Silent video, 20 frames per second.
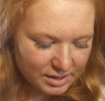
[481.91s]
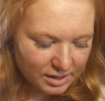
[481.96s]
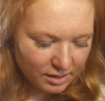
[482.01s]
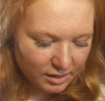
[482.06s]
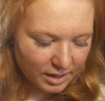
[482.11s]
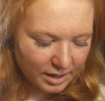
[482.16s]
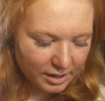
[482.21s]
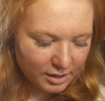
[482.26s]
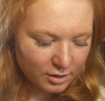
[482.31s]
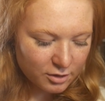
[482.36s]
to
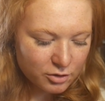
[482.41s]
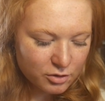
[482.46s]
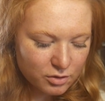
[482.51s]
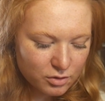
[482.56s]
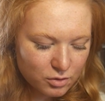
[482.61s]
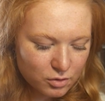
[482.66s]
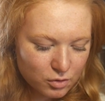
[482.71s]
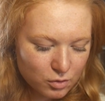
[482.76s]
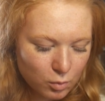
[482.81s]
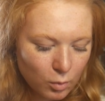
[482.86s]
like
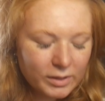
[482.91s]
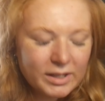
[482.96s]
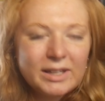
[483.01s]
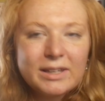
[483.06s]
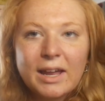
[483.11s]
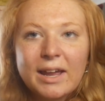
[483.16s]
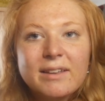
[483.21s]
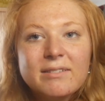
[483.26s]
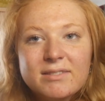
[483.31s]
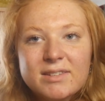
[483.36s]

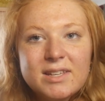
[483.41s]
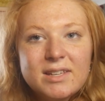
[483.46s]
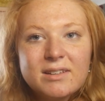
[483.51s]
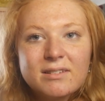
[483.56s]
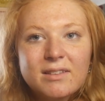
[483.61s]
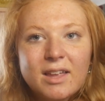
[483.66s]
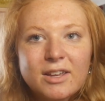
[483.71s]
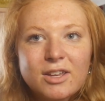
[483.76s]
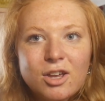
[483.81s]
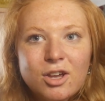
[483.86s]

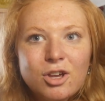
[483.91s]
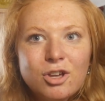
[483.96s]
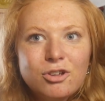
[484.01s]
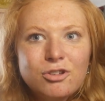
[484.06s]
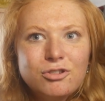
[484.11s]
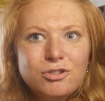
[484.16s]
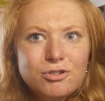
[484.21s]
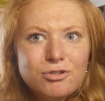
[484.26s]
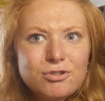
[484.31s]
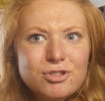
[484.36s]
2019, like
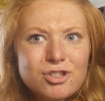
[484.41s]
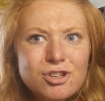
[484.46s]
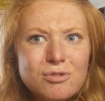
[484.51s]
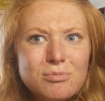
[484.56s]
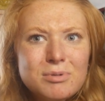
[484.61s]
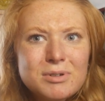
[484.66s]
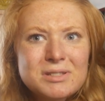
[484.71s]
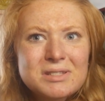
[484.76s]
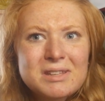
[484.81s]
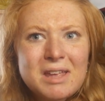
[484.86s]
YouTube
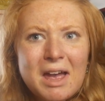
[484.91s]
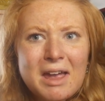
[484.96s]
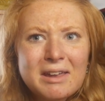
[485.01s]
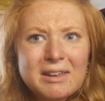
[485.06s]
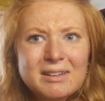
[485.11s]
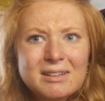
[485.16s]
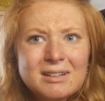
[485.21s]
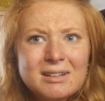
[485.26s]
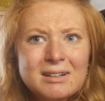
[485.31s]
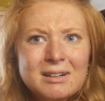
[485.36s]
was
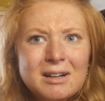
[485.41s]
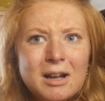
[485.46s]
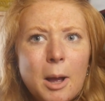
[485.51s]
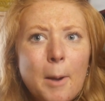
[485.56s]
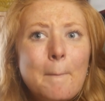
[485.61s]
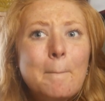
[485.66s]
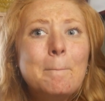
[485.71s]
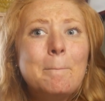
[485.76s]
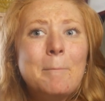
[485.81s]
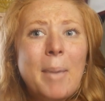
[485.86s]
like
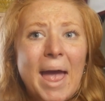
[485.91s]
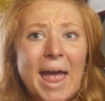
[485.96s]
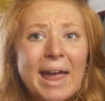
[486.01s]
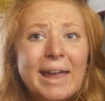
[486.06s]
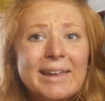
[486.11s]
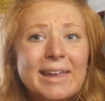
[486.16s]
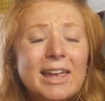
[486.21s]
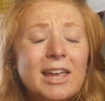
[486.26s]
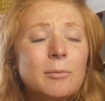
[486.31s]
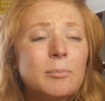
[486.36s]

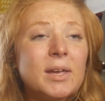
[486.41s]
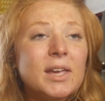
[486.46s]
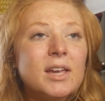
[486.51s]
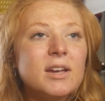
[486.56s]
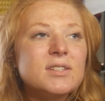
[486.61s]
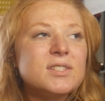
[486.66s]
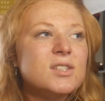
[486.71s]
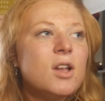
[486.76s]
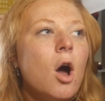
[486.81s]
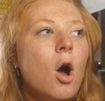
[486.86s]
banging,
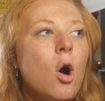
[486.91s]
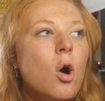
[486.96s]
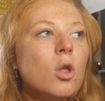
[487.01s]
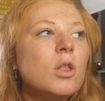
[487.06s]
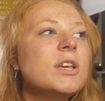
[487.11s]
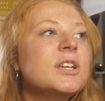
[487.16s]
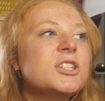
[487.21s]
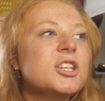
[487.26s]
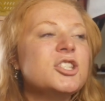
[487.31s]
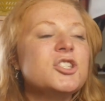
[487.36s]
because not
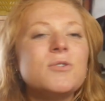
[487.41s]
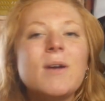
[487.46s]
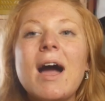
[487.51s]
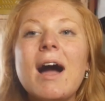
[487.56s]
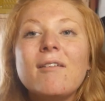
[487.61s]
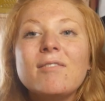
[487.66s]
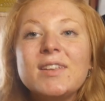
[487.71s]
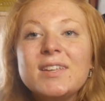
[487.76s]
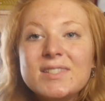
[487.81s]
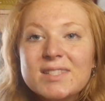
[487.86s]
only did you
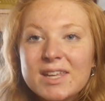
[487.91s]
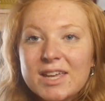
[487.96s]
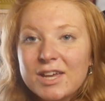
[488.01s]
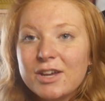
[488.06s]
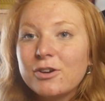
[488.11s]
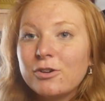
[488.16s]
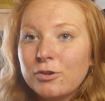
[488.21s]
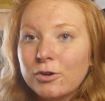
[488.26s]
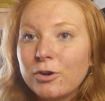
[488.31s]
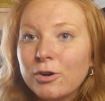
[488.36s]
have these
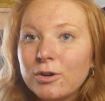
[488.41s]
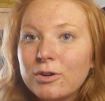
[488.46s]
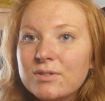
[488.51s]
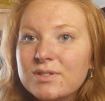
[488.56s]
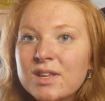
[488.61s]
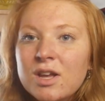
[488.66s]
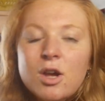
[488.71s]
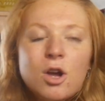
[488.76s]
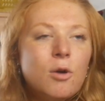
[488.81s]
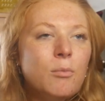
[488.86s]
it
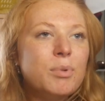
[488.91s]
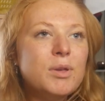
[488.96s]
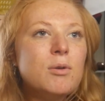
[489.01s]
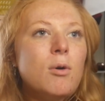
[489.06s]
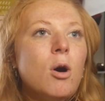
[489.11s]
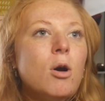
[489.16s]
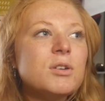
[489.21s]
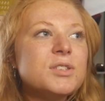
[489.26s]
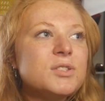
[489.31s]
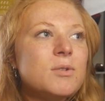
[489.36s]
girls, but you
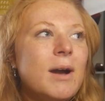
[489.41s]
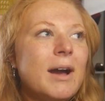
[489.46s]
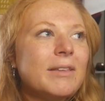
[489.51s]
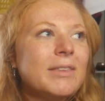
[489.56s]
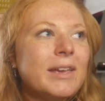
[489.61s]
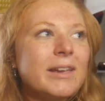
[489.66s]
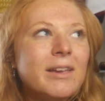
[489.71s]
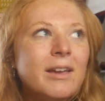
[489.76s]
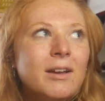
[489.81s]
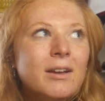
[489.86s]
also had
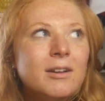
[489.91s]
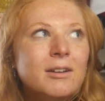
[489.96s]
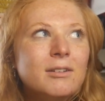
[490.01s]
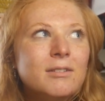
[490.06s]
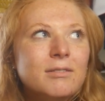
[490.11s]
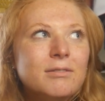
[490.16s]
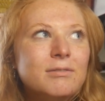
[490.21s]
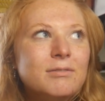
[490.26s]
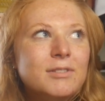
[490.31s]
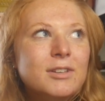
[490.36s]
like,
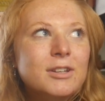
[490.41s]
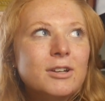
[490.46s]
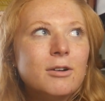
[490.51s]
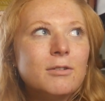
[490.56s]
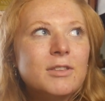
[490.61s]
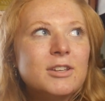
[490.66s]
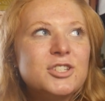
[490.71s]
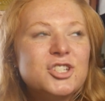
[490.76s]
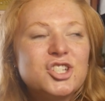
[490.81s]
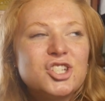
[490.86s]
you know,
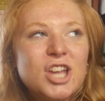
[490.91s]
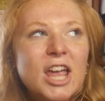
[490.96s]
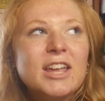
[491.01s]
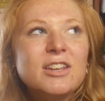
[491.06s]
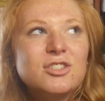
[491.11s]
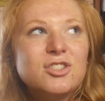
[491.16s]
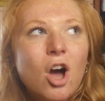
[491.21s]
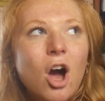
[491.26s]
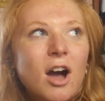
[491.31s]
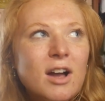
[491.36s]
the
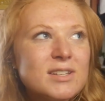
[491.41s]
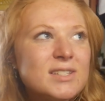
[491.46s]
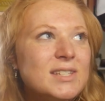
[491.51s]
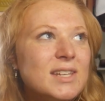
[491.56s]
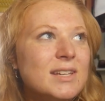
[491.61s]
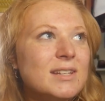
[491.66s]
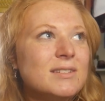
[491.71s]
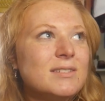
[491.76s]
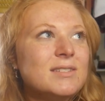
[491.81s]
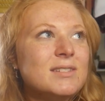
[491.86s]
Shane
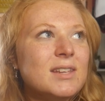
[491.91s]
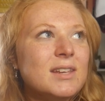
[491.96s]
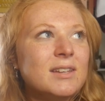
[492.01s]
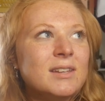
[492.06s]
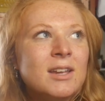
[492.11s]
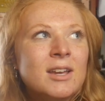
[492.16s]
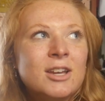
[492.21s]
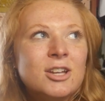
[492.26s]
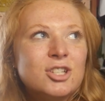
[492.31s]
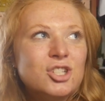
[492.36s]
Dawsons
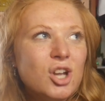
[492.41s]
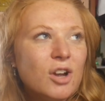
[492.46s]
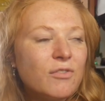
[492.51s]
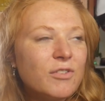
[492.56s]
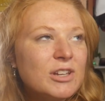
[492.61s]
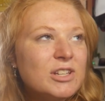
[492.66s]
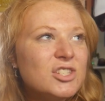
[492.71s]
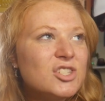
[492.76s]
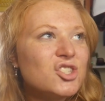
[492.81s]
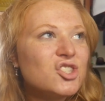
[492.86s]
and
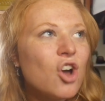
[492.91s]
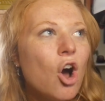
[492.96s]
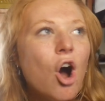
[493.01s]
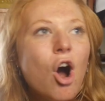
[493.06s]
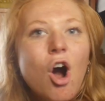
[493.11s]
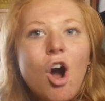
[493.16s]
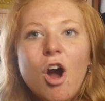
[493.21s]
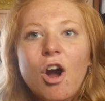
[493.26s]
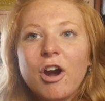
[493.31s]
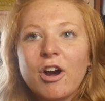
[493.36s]
Jeffree
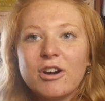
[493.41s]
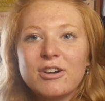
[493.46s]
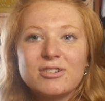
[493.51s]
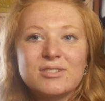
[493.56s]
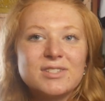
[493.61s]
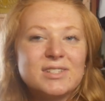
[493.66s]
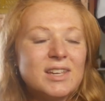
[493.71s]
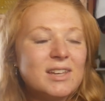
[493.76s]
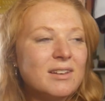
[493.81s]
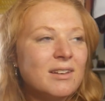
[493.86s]

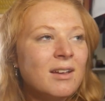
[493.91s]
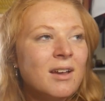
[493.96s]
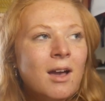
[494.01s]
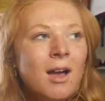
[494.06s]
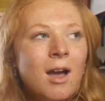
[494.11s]
Stars and